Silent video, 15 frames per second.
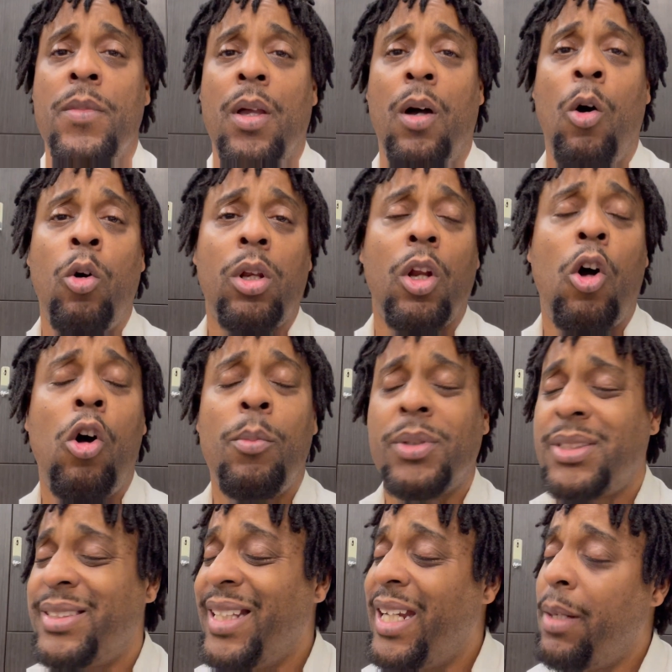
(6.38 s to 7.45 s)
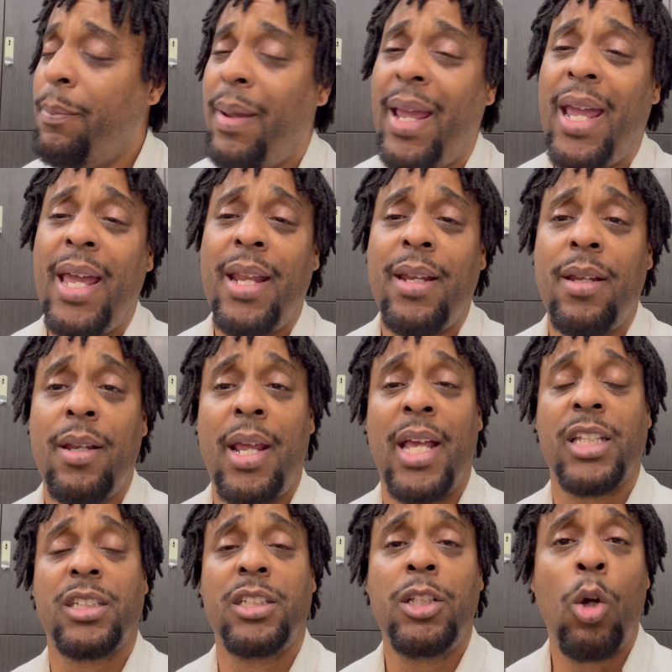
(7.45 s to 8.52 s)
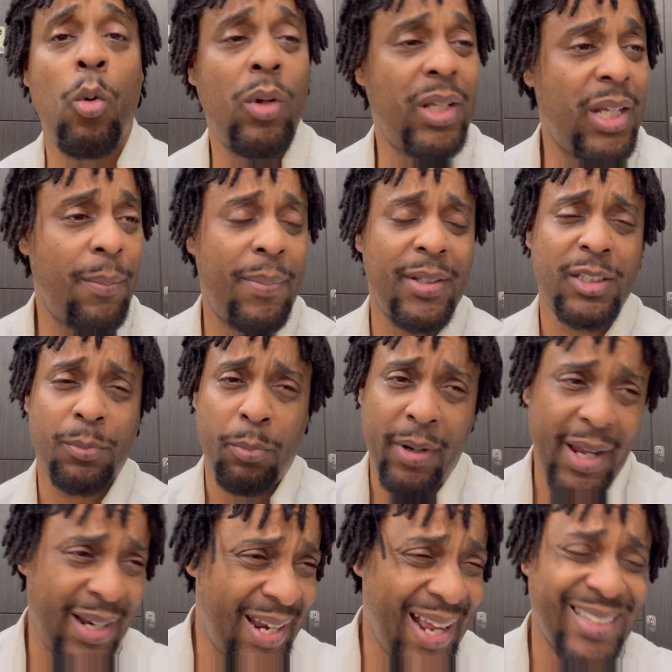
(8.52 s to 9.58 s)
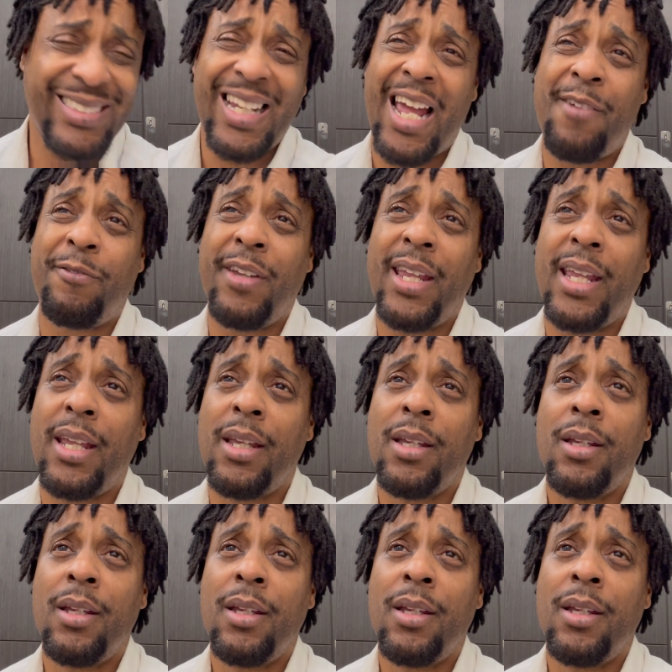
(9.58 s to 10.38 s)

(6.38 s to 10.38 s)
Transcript: Oklahoma City man has knowingly been spreading HIV